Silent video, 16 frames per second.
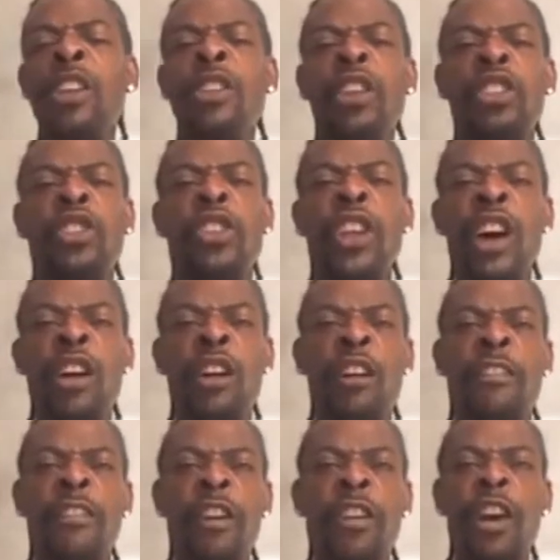industry now go
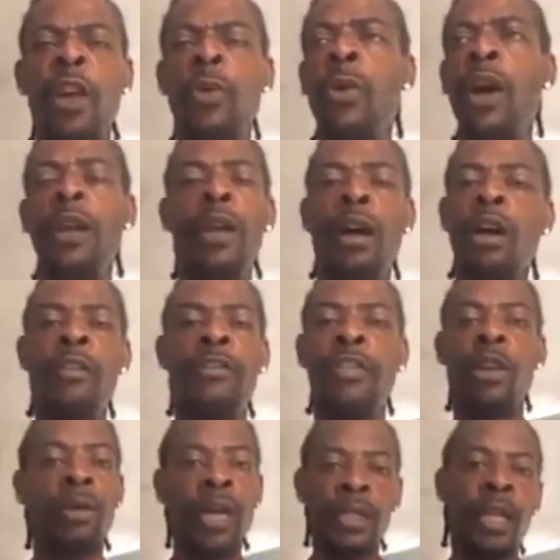further and why it now go
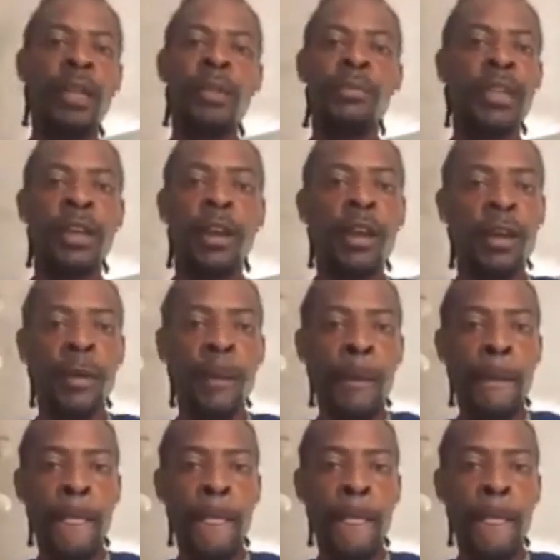further. Because of them thing there.